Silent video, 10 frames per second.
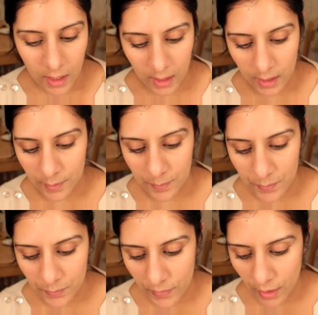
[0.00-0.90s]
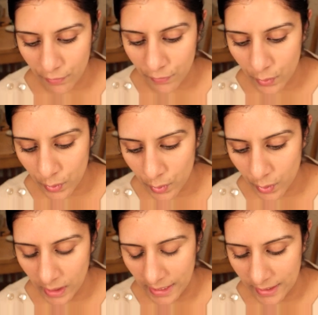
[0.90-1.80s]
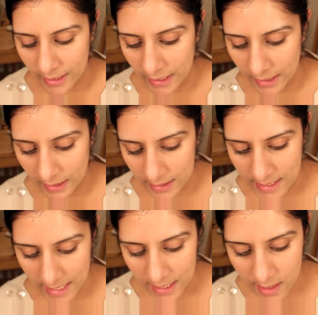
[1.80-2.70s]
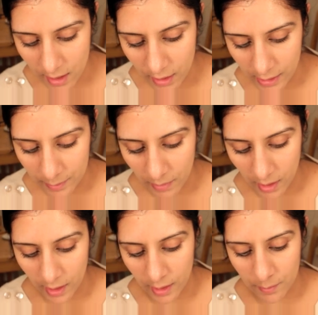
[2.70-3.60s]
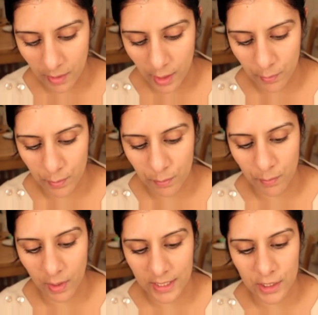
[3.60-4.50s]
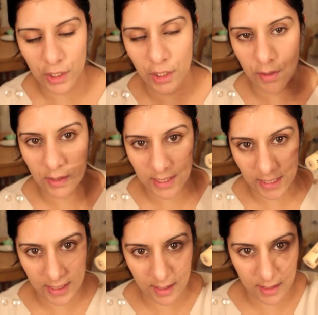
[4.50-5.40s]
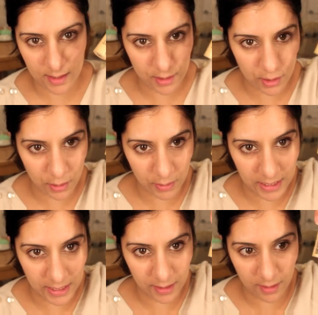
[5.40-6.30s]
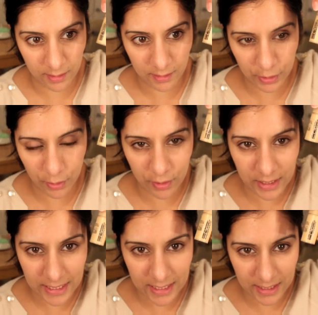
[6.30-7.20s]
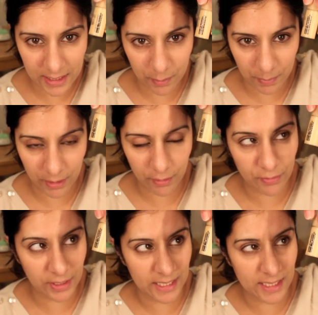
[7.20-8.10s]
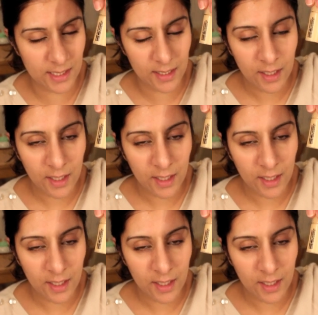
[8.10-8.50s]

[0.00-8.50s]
For the daytime, I would like to use these two here. You only need a little bit of these.